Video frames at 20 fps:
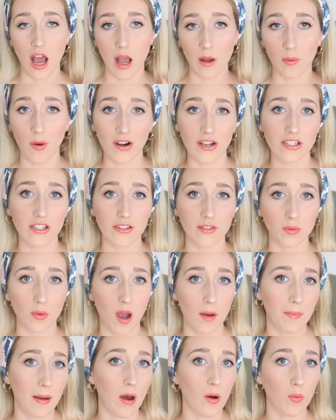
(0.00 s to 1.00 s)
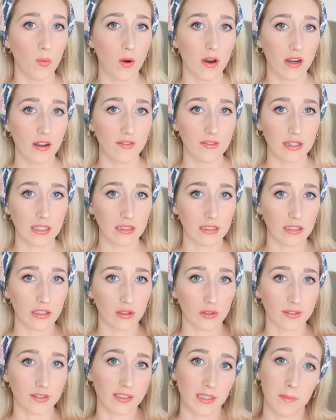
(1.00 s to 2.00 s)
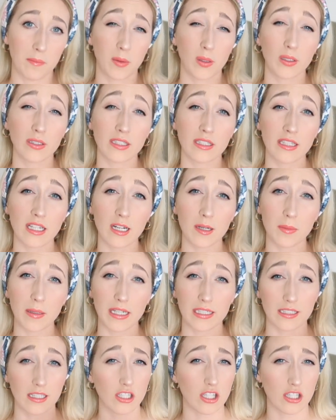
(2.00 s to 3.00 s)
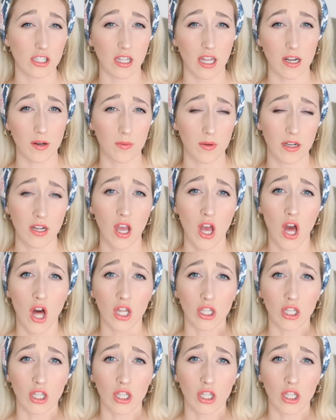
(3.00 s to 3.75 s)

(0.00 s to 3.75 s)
I wanted to swap out one of the little symbols in there because I just thought it would